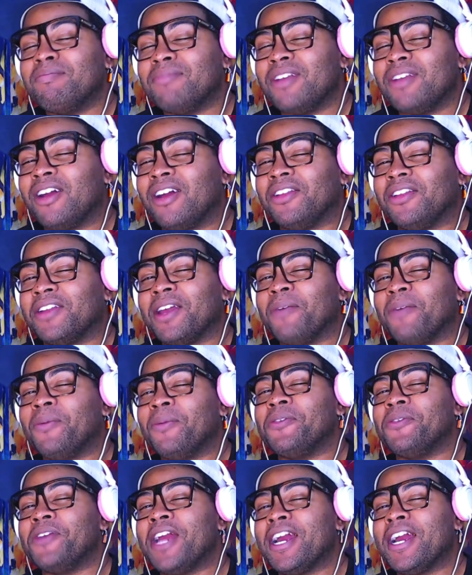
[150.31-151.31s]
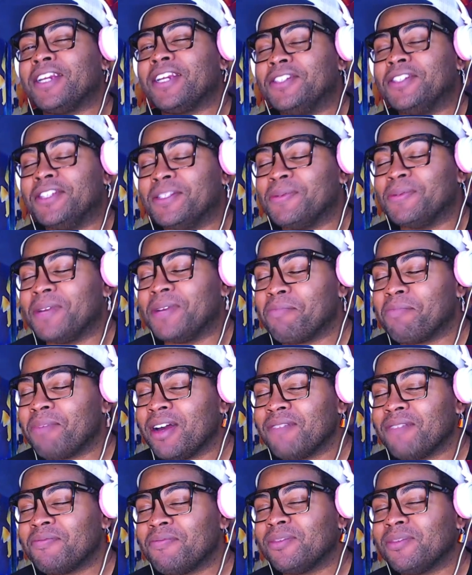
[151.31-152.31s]
Y'all only get one reaction this week,
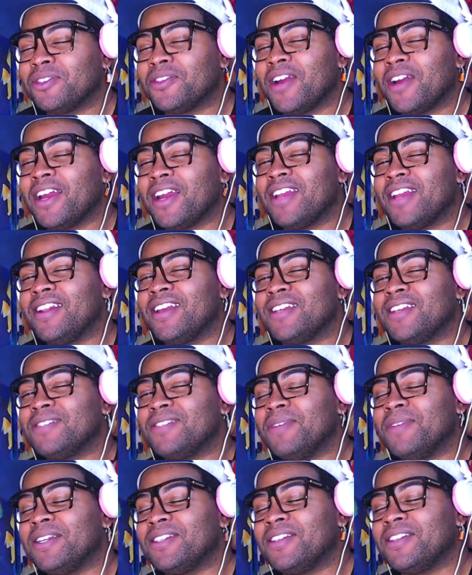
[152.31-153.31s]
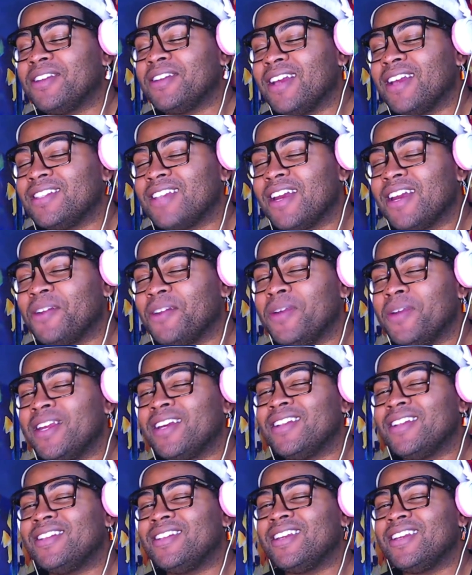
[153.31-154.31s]
but we'll try again next week. So you guys got a
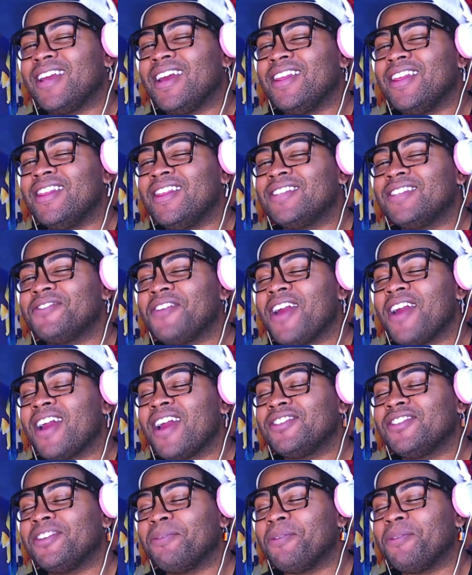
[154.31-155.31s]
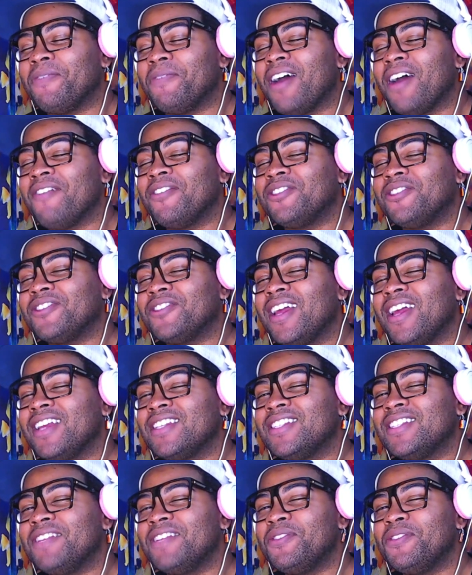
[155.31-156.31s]
week to get this reaction up to 500
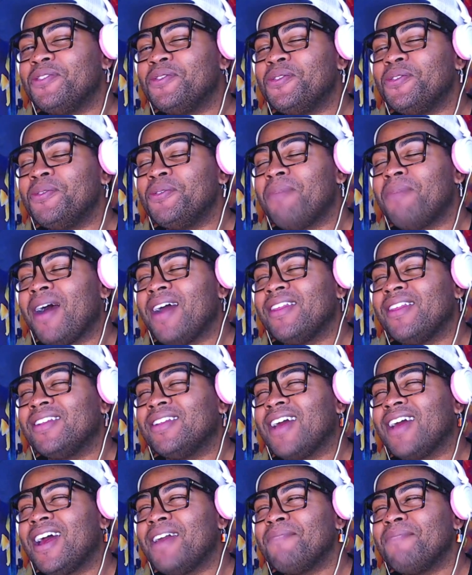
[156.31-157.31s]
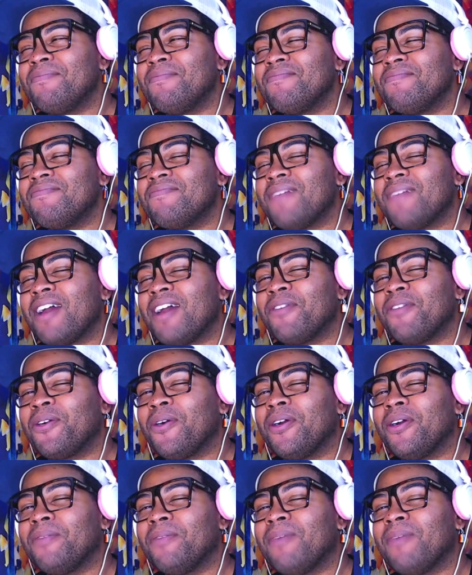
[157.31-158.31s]
likes. And if you do, by the time I
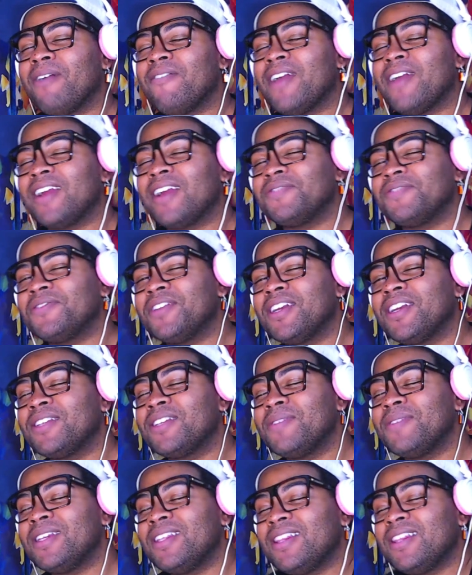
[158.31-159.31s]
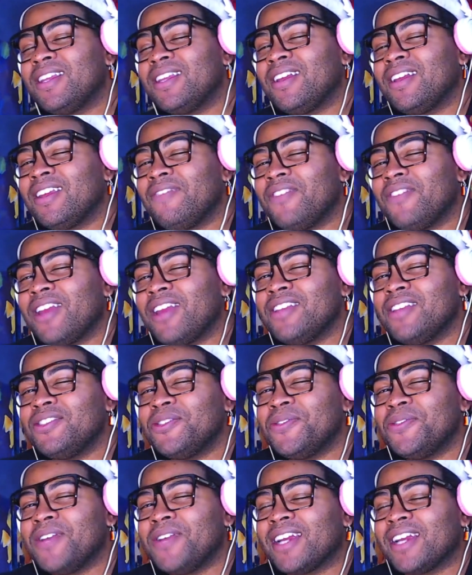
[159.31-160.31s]
record my reaction for next week, then I'll give you guys
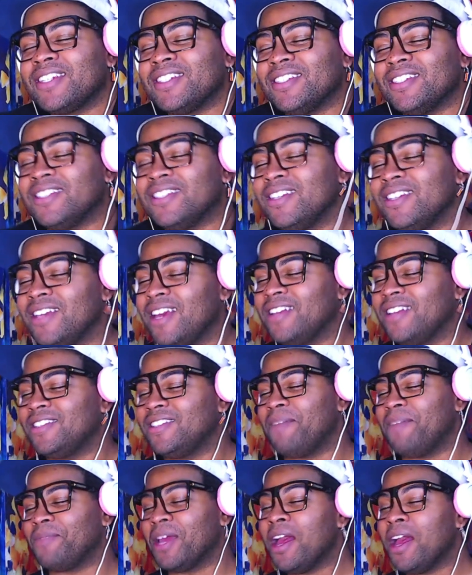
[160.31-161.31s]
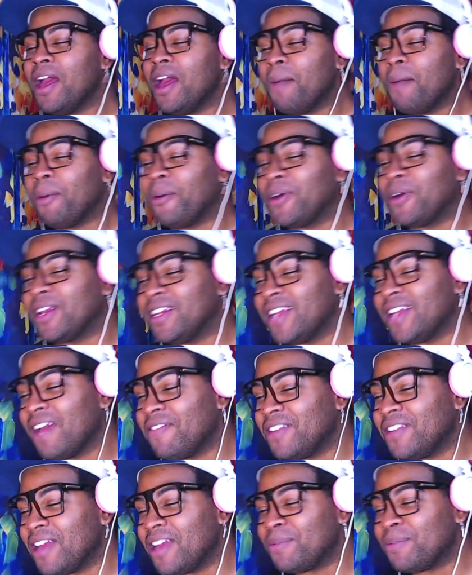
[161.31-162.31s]
2 reactions to the Untamed. But we're going to dive
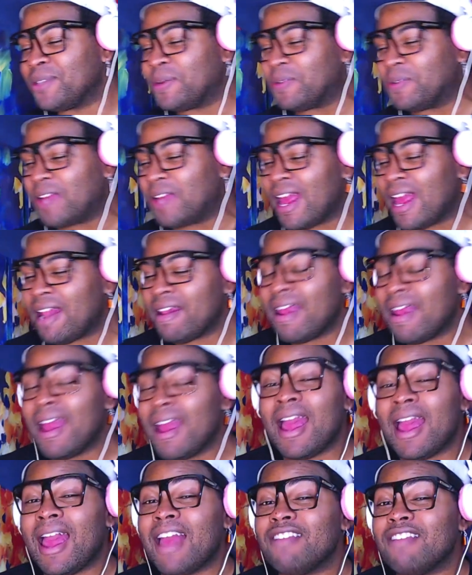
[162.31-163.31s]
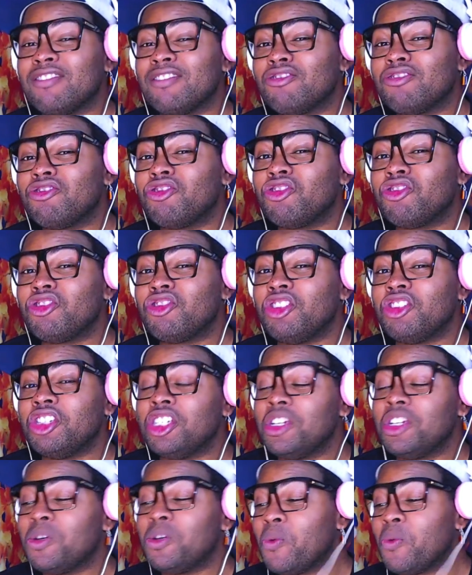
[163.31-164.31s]
into episode 10 and just
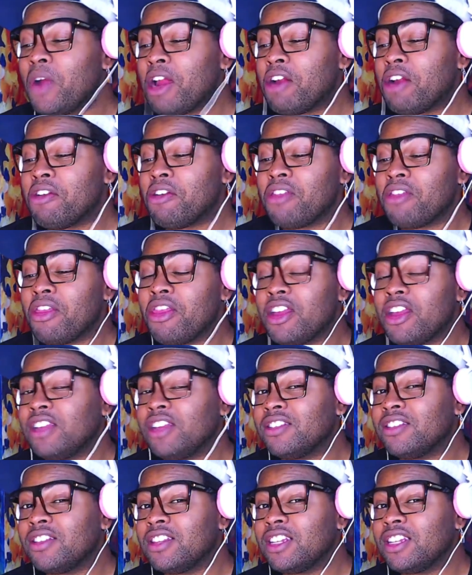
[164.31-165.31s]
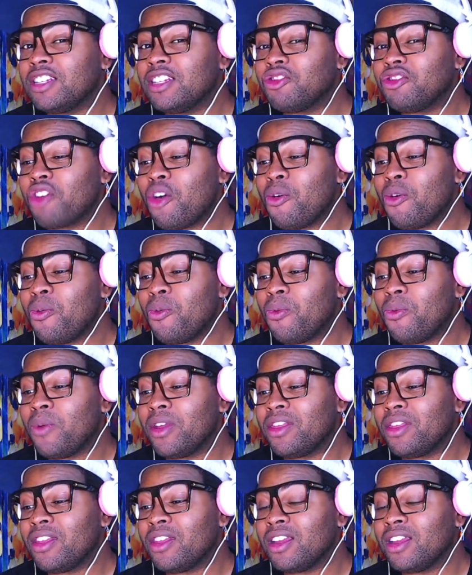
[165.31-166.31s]
see where the things of the things go
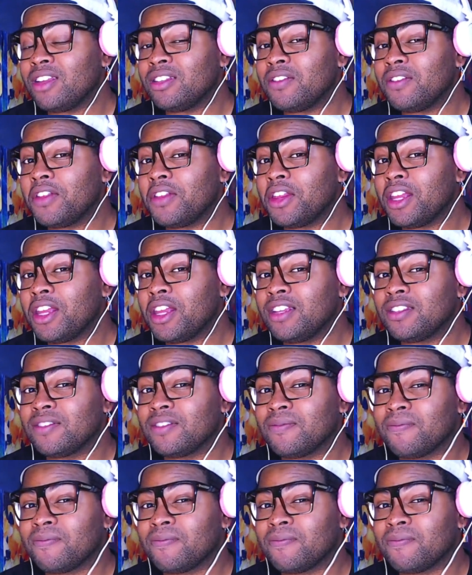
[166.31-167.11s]
with the things of the things.